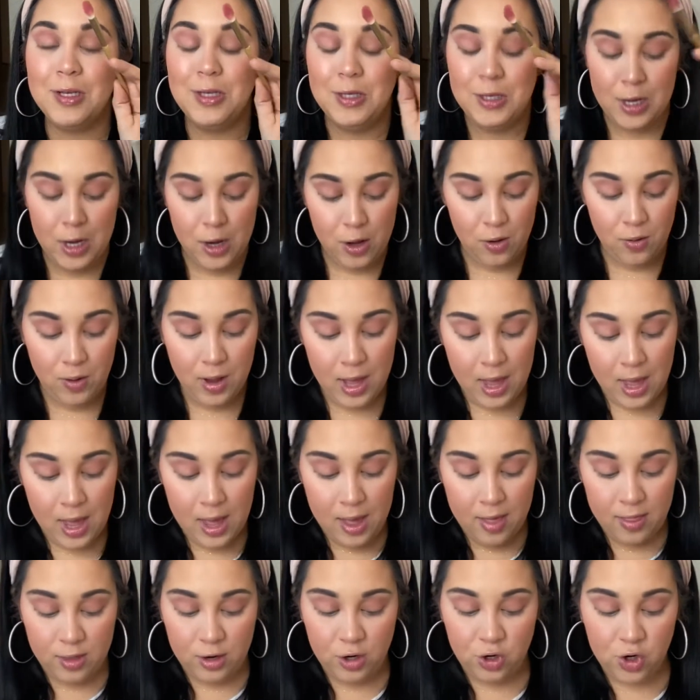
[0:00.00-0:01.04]
So
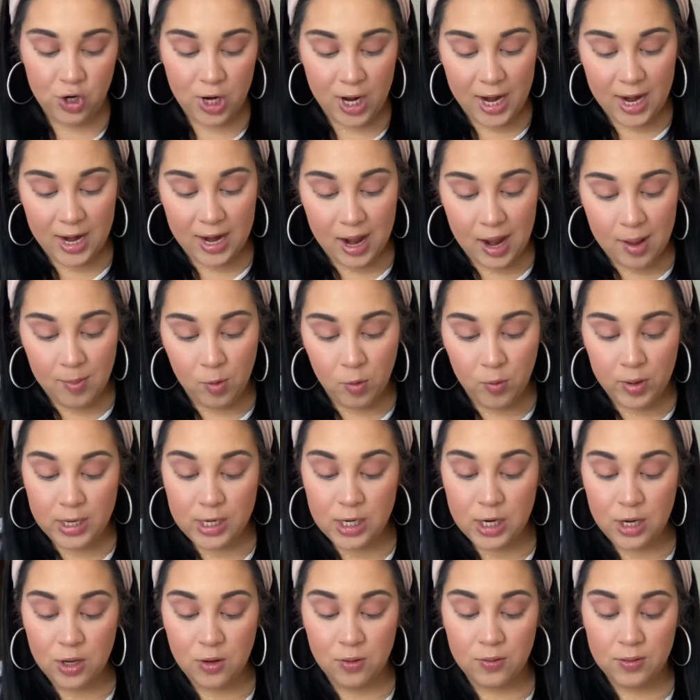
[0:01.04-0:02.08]
the shade I'm going
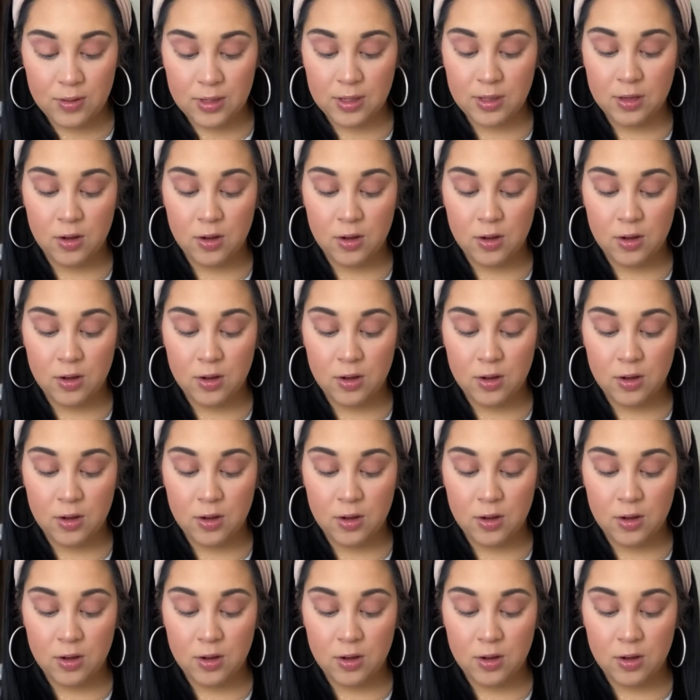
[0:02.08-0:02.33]
to use is